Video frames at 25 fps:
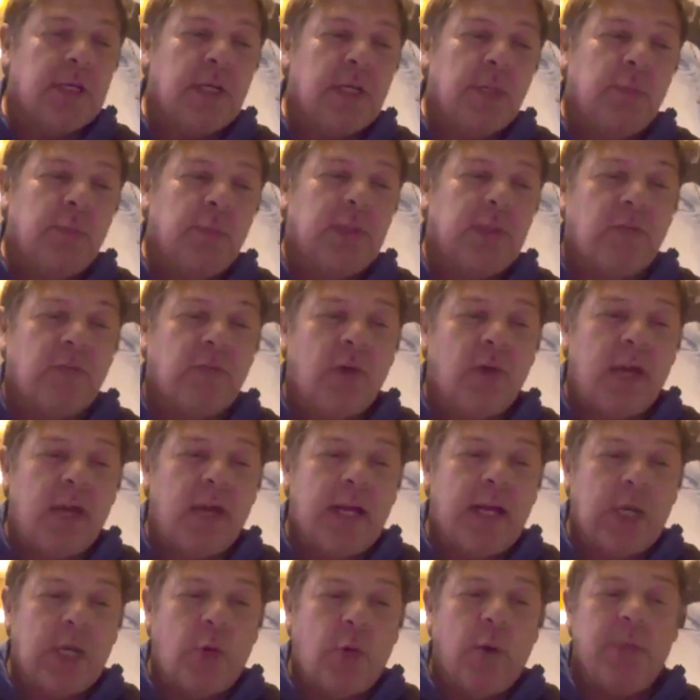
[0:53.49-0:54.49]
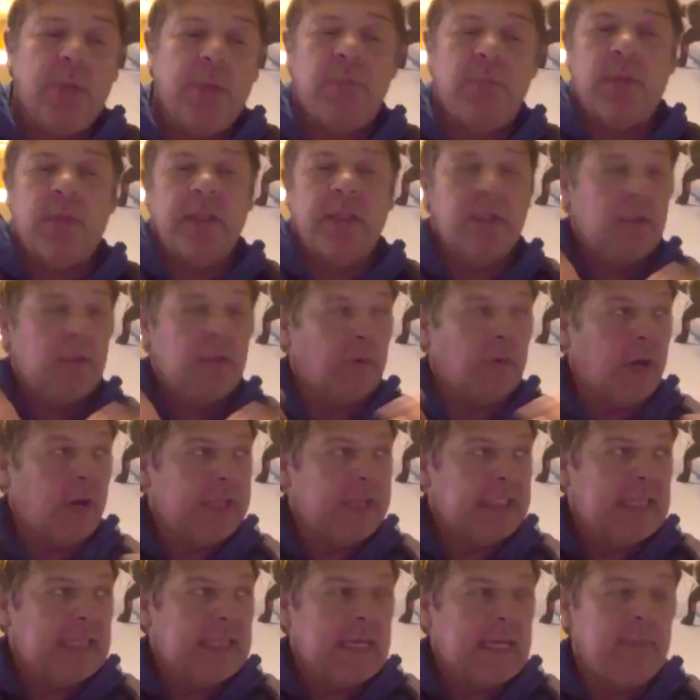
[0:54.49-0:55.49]
with the right equipment, the right
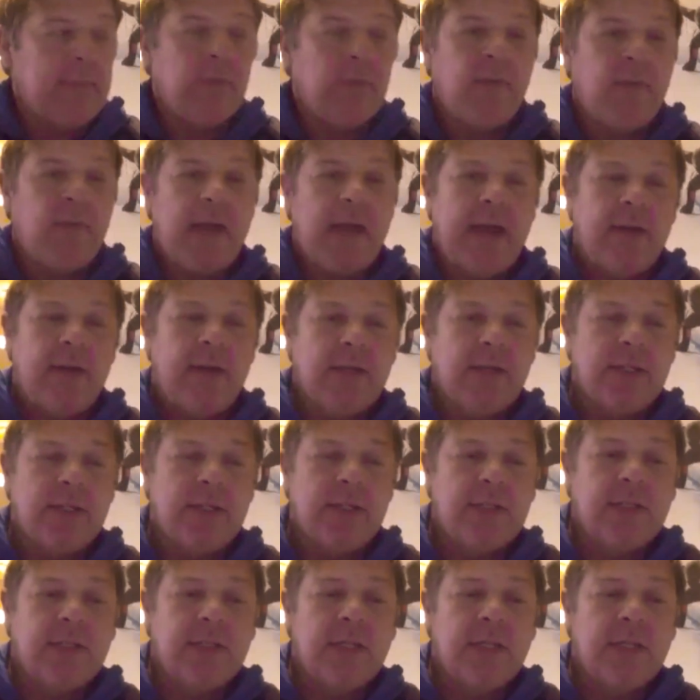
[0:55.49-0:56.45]
team around us,